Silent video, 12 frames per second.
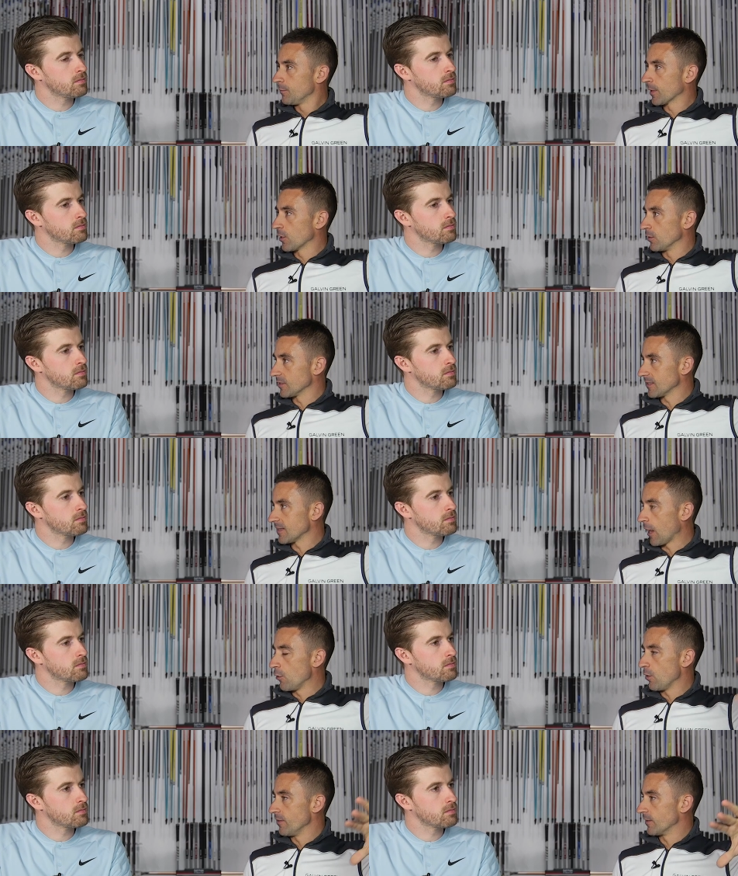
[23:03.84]
Speaker 1: because it's
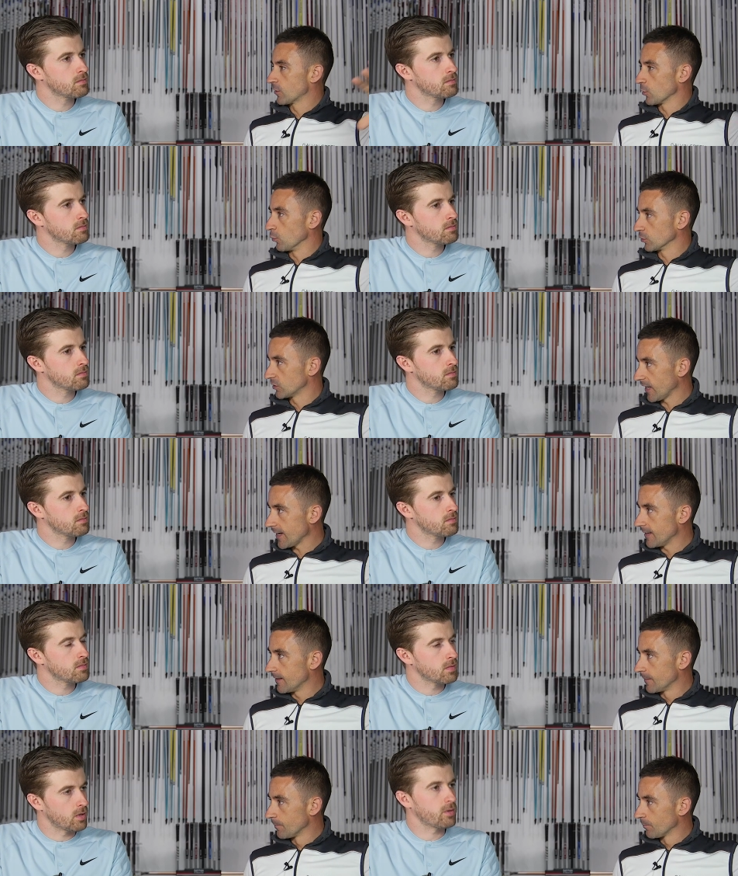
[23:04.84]
out in the toe
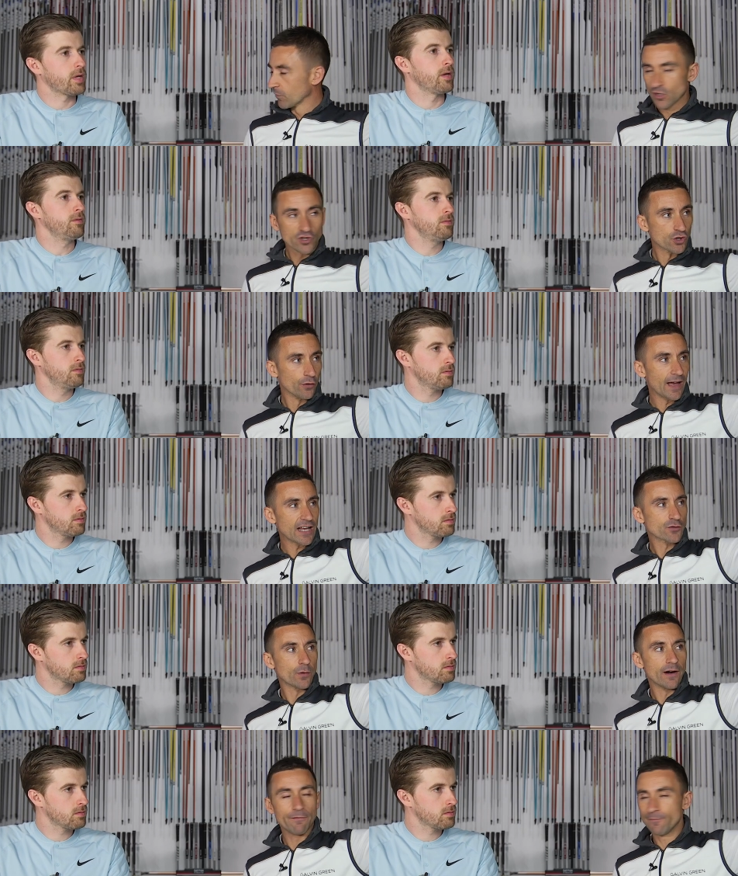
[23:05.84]
side. Okay. So
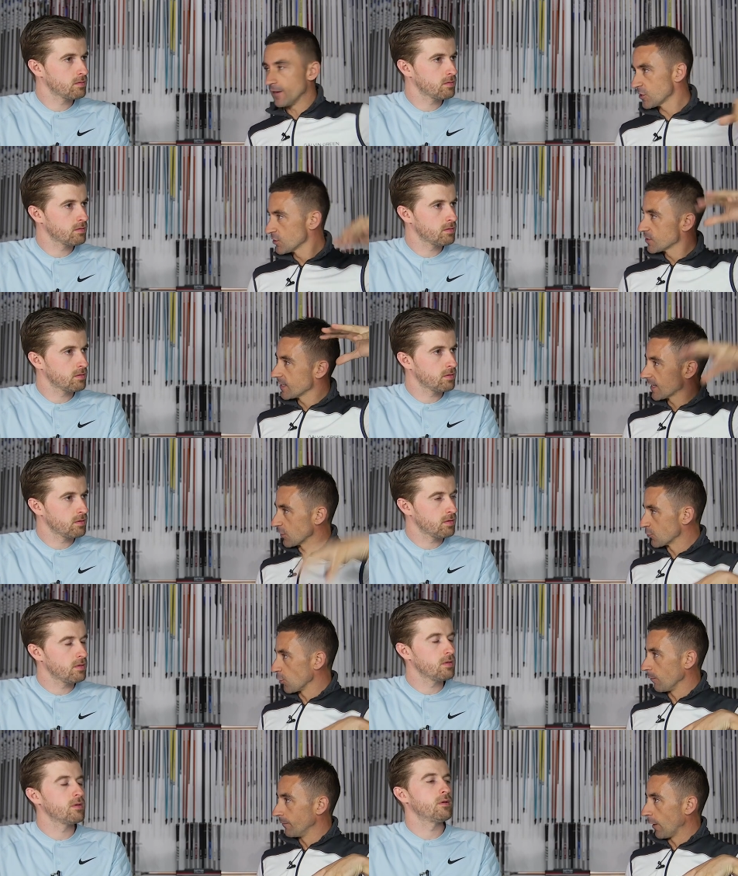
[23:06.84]
that's where efficiency can
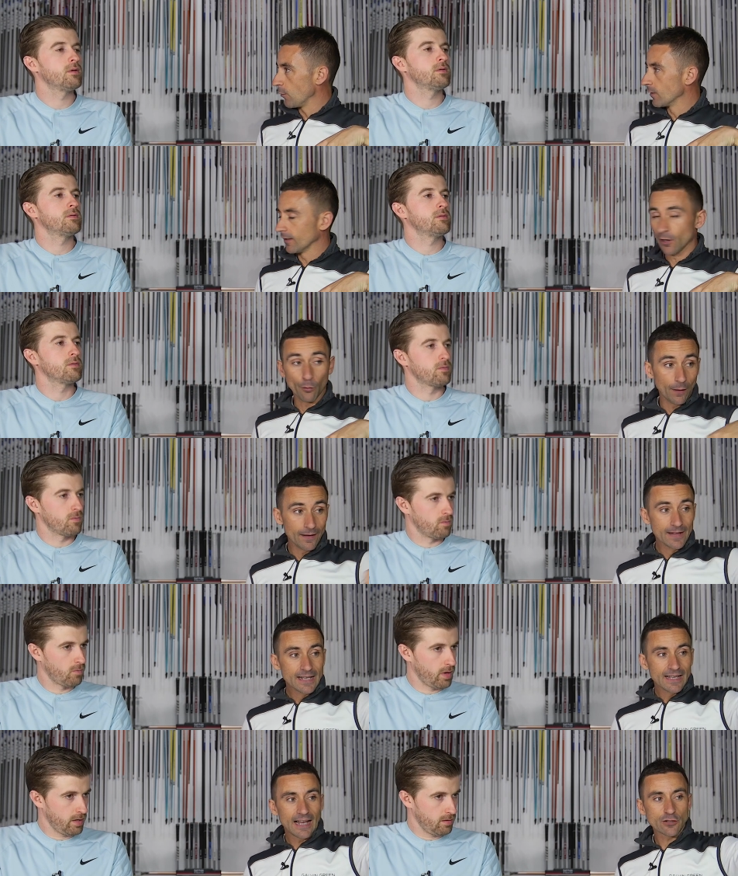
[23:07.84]
drop down a little bit.
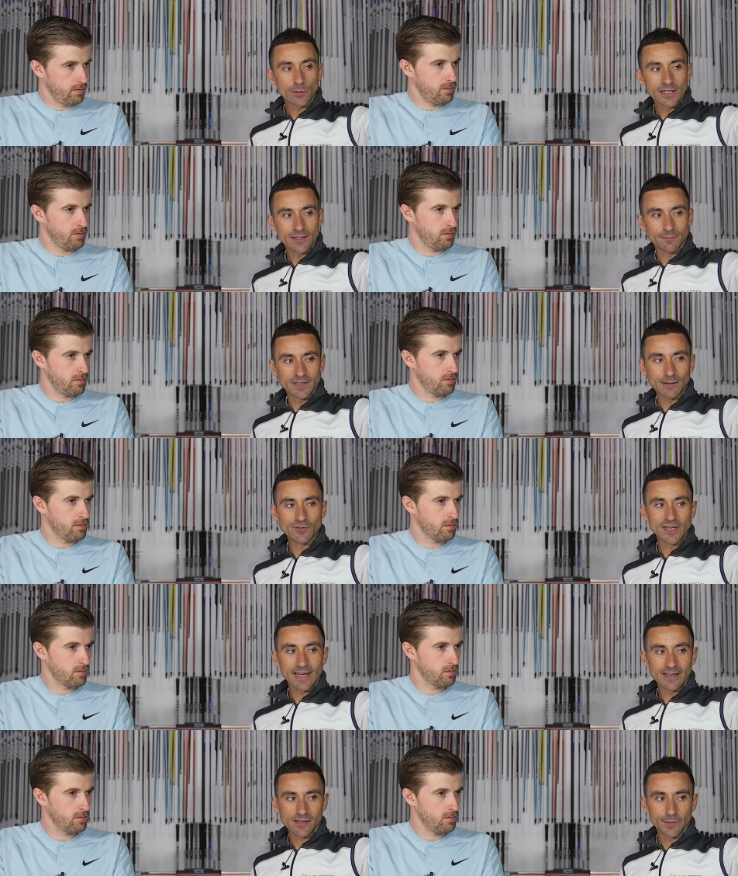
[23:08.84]
Right. That's why sometimes
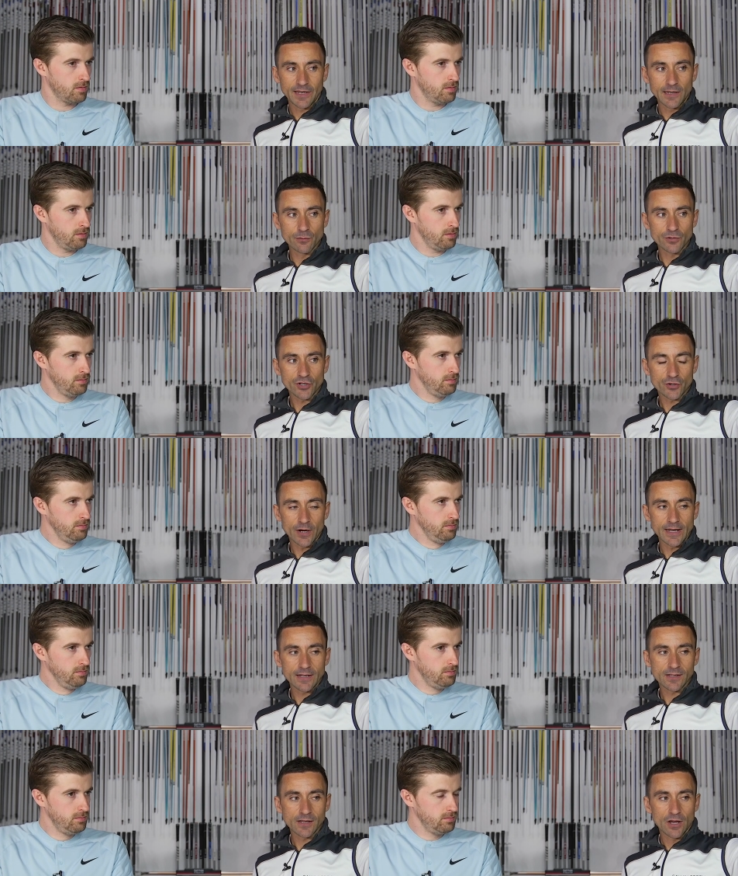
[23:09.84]
you can get some heel
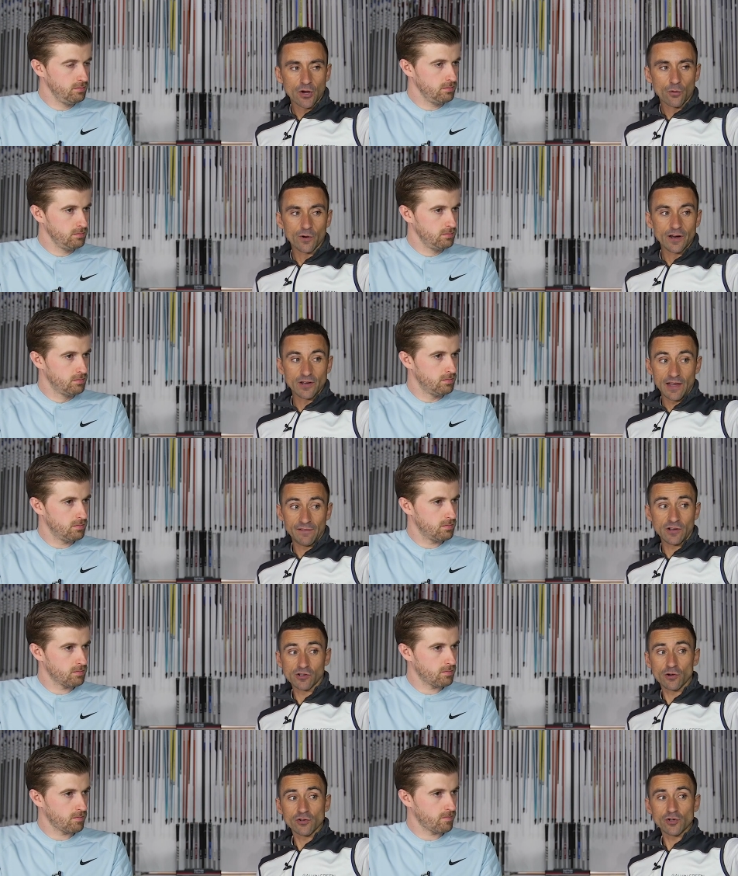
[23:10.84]
strikes where if,
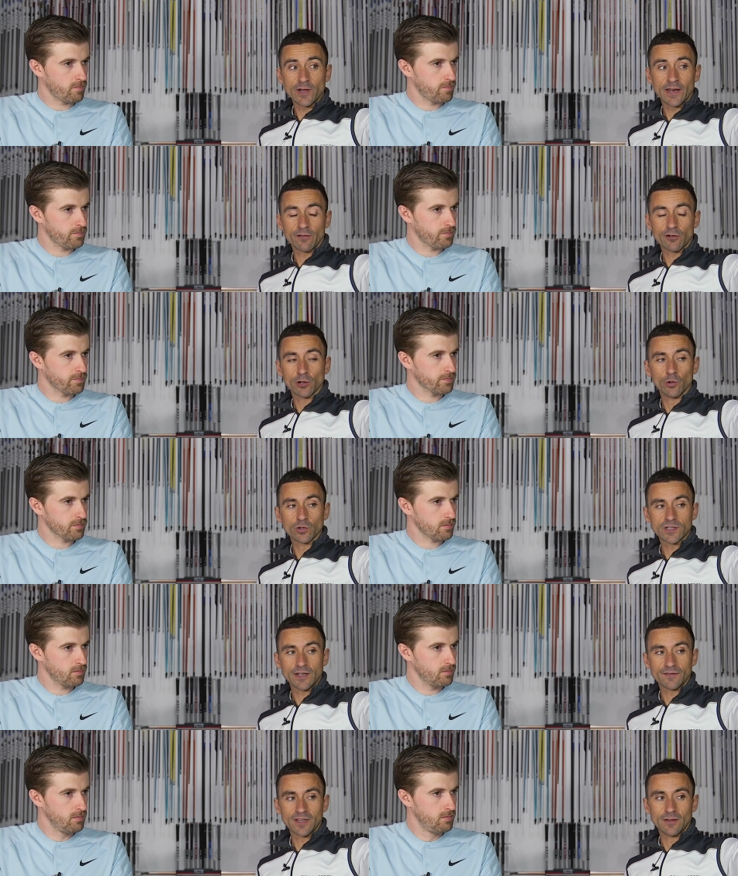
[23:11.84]
as long as you hit it
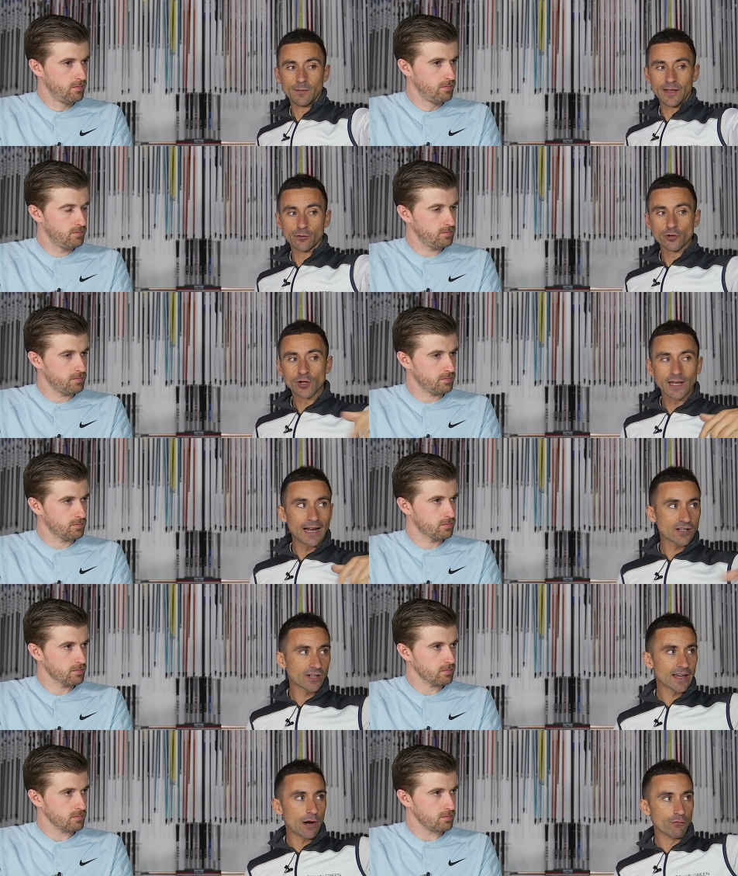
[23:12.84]
close enough to the middle, you can
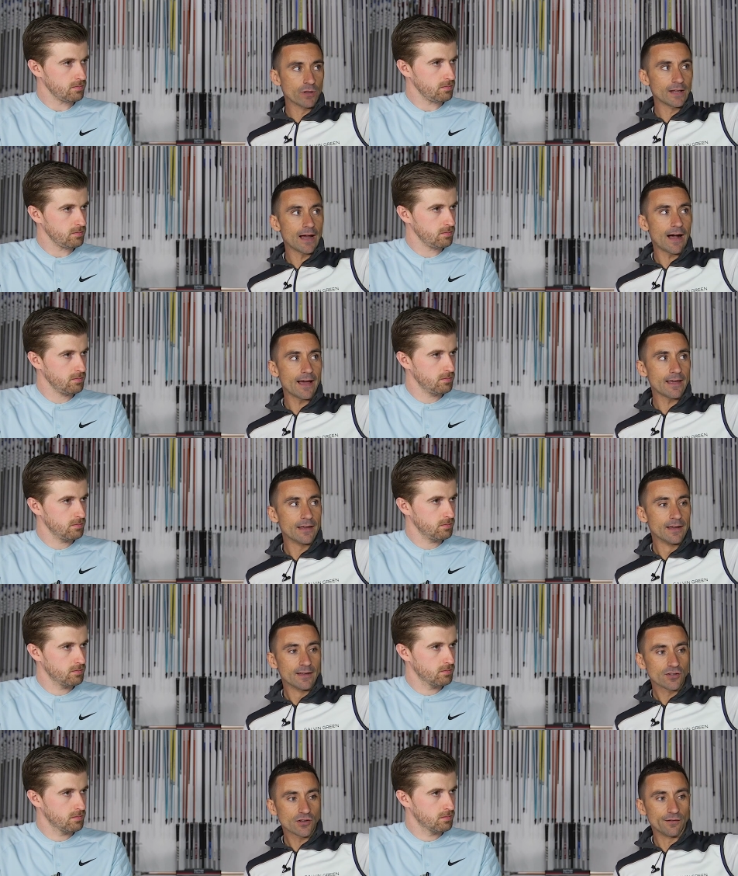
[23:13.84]
actually get a really high
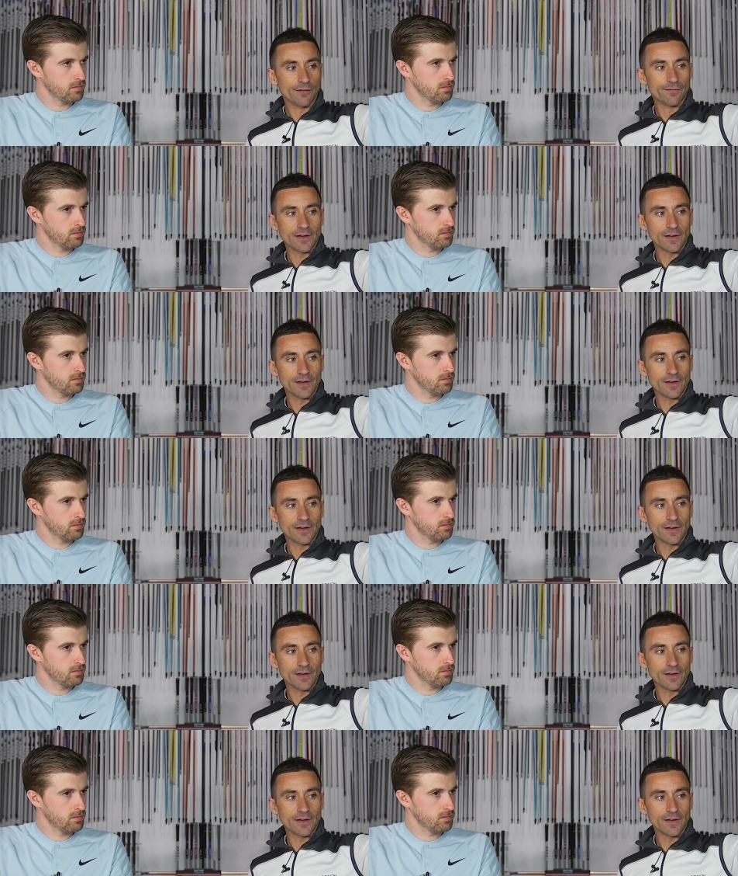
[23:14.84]
sort of